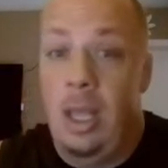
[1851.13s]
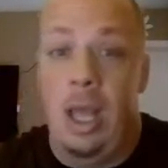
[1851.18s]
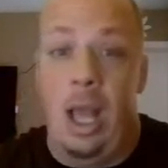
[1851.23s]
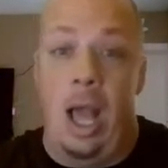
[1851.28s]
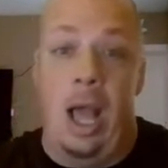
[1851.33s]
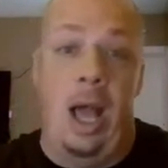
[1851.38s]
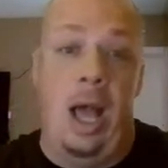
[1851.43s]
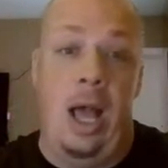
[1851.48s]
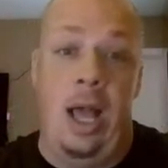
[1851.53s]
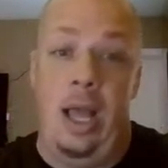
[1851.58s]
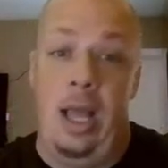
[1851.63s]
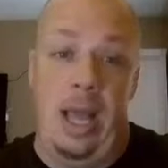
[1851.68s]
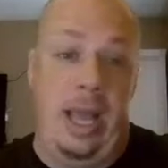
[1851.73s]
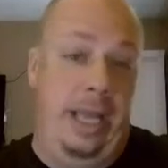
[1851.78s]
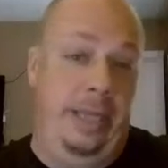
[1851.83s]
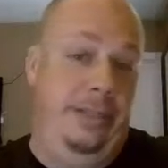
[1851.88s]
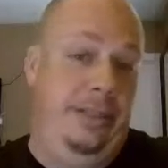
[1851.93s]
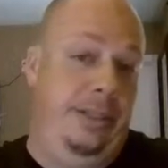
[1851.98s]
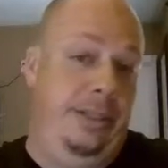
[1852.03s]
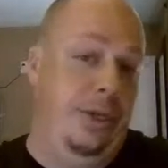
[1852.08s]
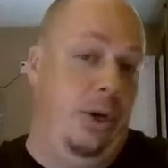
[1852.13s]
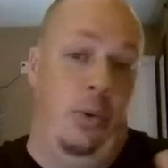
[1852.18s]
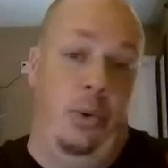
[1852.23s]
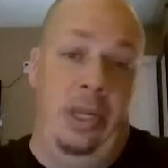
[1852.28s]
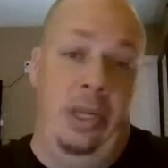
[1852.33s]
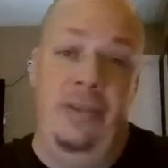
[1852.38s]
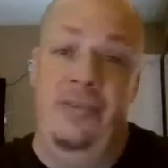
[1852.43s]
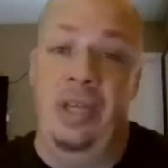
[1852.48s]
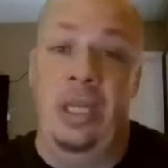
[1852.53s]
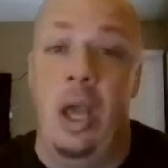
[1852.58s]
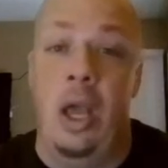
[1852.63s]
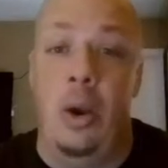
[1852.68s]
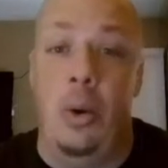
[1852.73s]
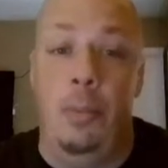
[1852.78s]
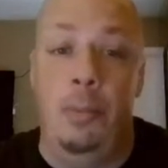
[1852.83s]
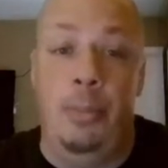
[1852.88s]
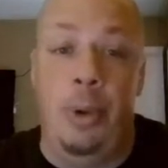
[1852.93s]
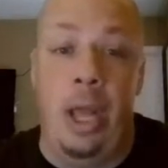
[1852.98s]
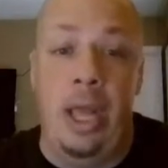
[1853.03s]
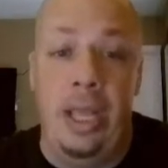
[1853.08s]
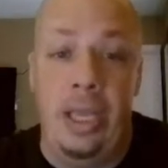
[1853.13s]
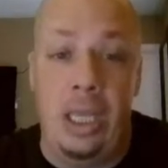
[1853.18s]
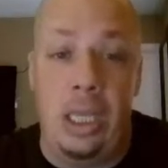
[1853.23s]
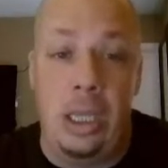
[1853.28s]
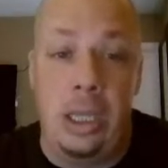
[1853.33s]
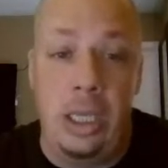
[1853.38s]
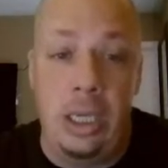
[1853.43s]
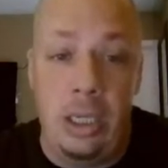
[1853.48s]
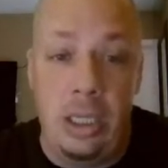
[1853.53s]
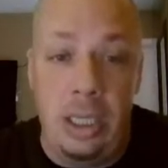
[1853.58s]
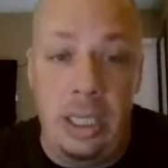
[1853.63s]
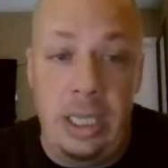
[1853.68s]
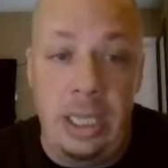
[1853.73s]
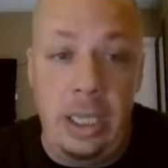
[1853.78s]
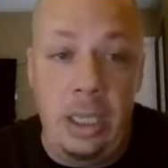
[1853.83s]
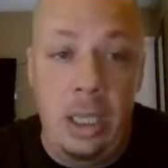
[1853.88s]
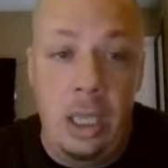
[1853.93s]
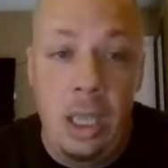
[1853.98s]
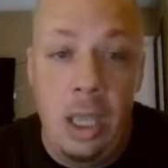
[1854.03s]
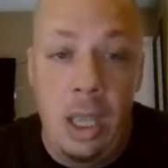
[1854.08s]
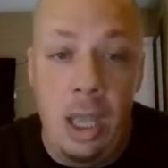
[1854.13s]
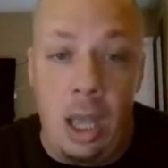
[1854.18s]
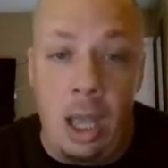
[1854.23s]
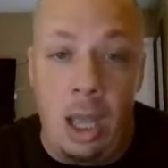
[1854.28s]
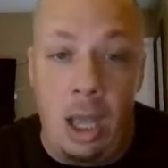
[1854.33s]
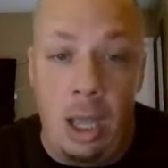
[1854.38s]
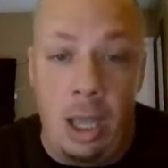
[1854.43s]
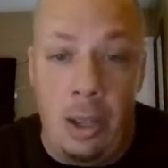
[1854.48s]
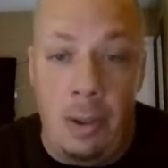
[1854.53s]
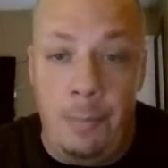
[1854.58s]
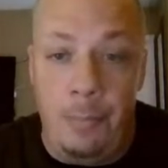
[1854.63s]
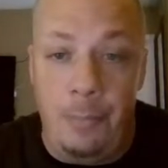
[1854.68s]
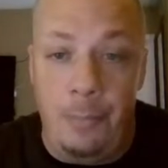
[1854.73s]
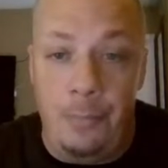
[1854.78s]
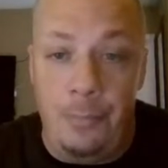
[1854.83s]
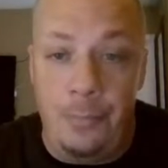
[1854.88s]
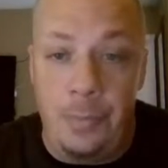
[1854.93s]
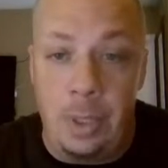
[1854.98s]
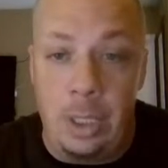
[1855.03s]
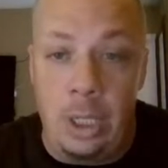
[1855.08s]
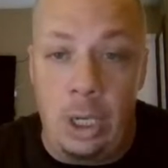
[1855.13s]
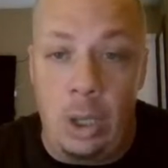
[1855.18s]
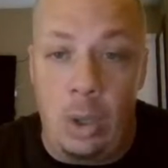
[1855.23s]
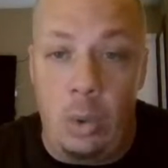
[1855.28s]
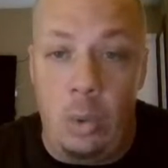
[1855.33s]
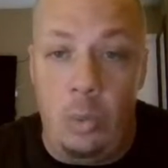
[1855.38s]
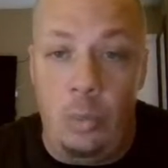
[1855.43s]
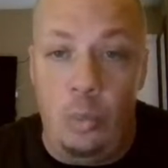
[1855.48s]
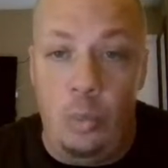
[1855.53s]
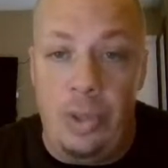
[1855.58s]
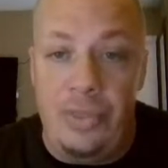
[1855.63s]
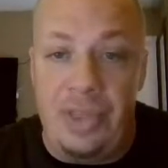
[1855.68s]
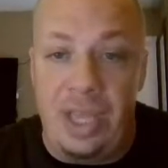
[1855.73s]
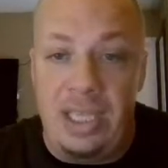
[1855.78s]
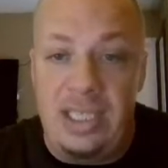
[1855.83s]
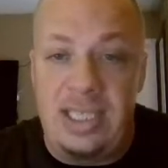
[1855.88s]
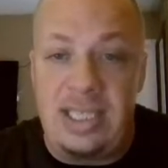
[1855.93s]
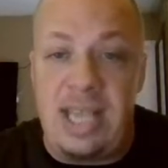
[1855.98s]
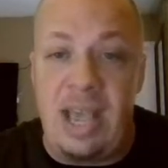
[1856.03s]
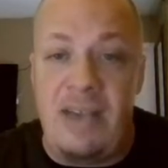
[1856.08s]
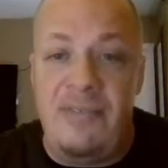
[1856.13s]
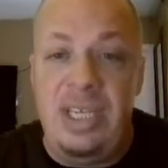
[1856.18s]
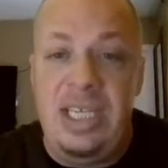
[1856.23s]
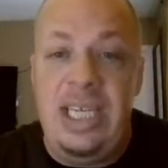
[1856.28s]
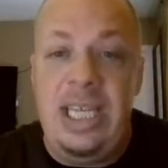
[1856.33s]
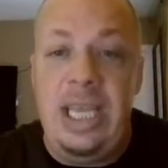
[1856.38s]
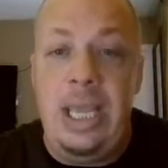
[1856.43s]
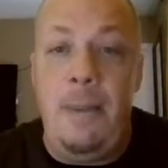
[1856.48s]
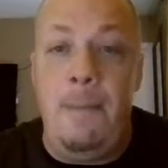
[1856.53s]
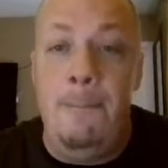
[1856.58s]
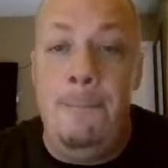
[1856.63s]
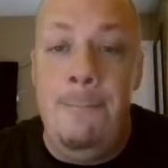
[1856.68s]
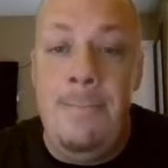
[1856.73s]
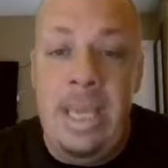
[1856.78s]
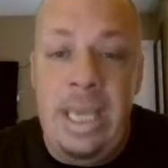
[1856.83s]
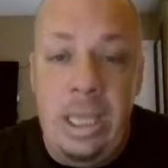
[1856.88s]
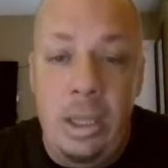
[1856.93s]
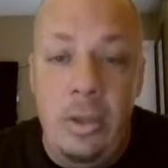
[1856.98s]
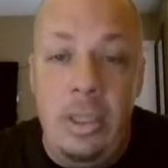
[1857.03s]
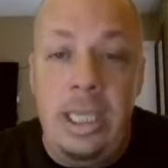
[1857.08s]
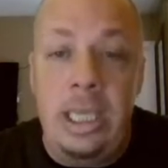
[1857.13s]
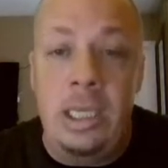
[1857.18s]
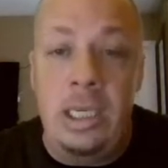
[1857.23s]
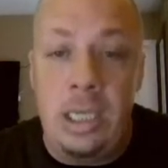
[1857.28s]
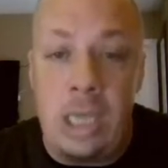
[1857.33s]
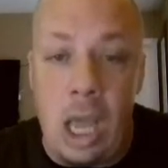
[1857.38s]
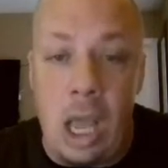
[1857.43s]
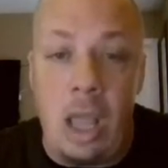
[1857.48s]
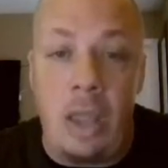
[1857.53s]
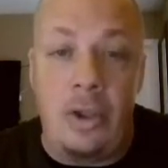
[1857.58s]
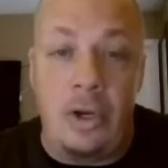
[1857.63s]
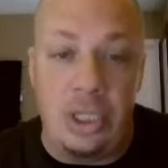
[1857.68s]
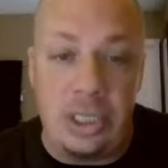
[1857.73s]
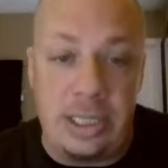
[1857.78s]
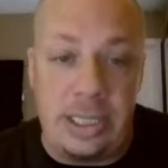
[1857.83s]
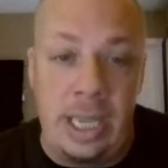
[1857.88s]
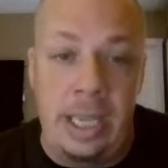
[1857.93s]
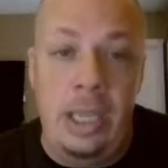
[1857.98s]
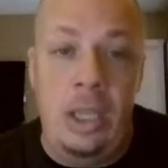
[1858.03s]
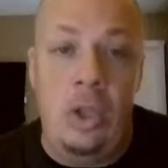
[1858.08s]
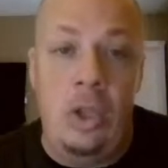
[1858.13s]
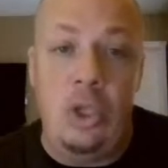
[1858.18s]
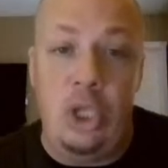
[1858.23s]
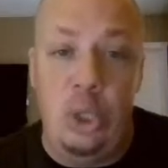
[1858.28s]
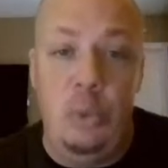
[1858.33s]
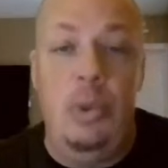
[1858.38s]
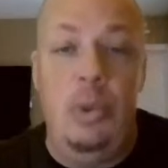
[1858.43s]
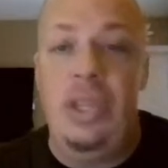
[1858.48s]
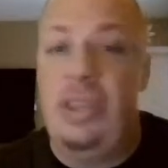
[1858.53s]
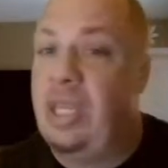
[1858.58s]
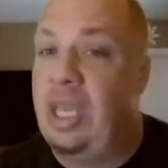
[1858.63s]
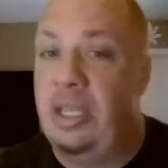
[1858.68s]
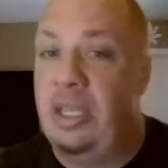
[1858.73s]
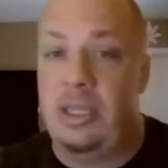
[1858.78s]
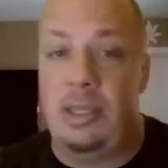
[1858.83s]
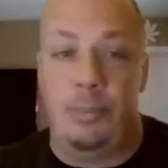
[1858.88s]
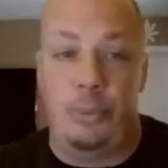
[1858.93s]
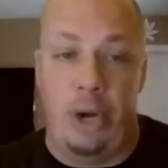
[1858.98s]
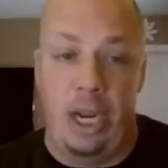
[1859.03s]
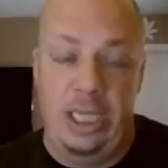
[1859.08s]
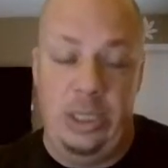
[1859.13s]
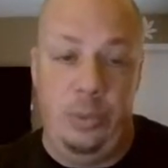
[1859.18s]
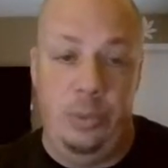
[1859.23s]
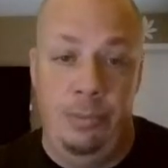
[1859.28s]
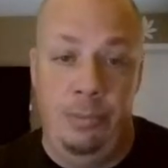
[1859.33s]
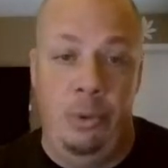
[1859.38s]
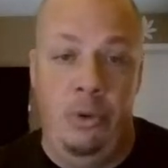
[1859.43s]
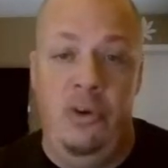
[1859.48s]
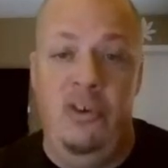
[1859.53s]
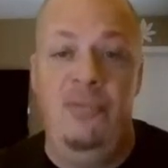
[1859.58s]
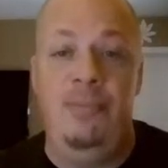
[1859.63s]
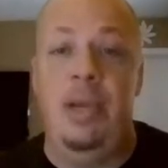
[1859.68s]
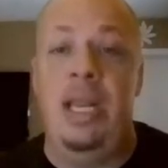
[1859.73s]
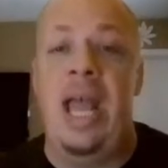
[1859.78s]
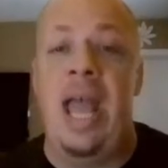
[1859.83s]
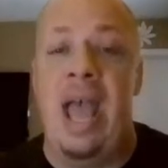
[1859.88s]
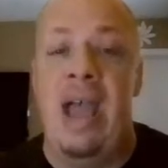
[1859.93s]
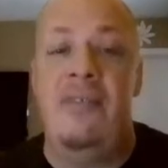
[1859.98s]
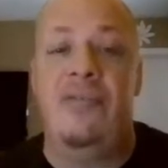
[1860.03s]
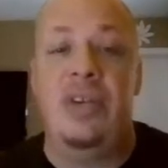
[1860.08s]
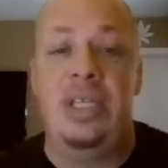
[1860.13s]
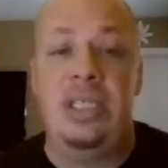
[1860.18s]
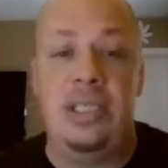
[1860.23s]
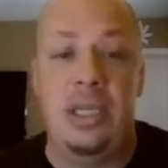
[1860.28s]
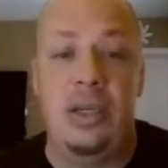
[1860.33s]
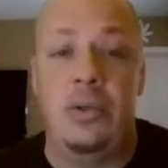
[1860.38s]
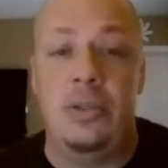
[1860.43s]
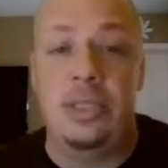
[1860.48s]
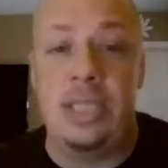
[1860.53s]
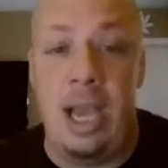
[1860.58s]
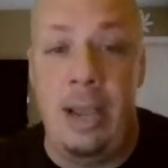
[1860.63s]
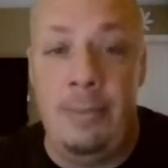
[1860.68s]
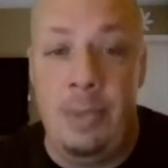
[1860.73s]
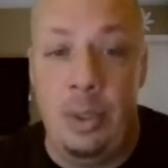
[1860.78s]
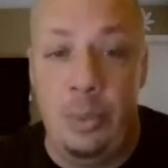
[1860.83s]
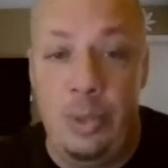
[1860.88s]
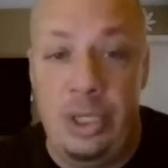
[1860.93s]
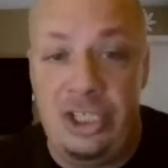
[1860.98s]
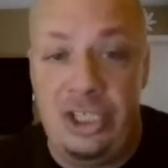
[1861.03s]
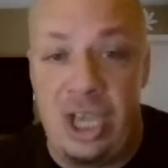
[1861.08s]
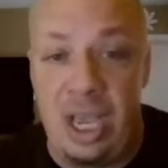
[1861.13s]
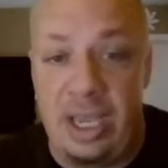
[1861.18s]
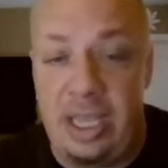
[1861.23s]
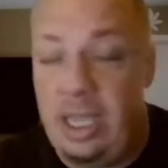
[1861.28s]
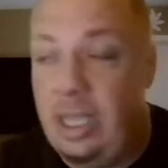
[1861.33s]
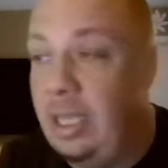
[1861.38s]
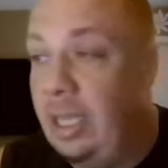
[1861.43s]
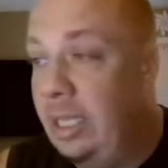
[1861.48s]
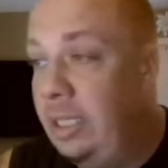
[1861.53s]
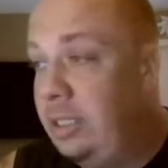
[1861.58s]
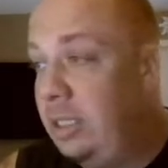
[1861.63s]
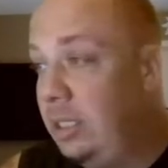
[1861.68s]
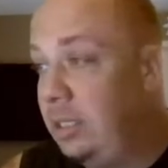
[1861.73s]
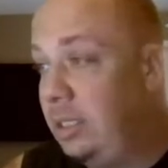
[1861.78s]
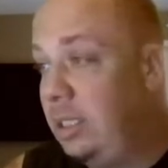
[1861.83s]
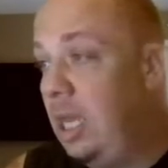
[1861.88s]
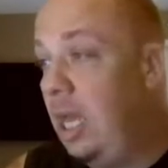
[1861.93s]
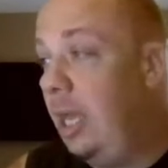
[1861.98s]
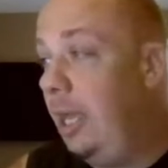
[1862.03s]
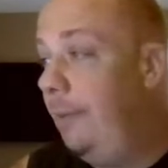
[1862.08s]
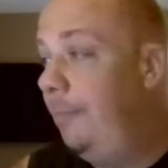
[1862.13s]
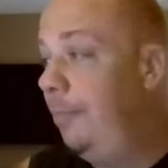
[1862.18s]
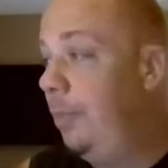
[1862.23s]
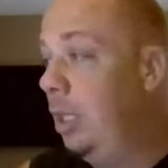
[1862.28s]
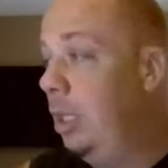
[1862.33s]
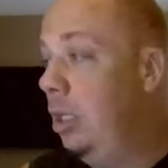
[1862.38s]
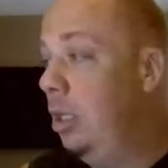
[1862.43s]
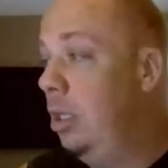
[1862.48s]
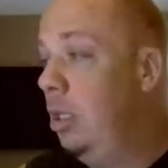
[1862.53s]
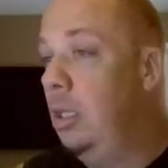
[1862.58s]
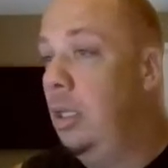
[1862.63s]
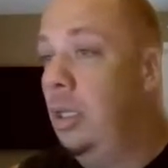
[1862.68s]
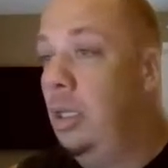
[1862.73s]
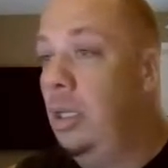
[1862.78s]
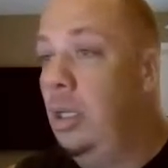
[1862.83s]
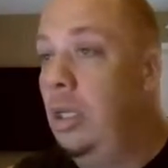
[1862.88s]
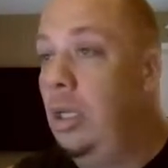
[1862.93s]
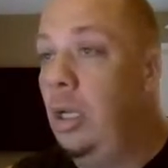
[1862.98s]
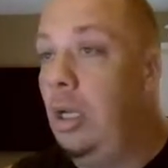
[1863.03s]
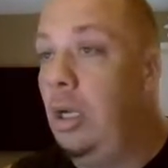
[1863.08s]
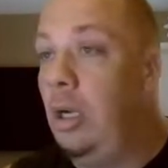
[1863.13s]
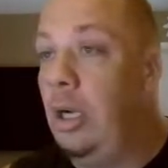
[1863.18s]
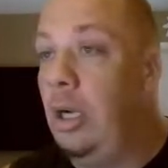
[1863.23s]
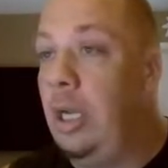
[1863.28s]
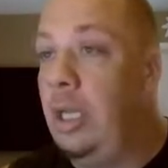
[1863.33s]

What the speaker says: I don't even know, but clearly, with a $70 million sale, you would think the price would move, but every single time that we check it, it does not. All right,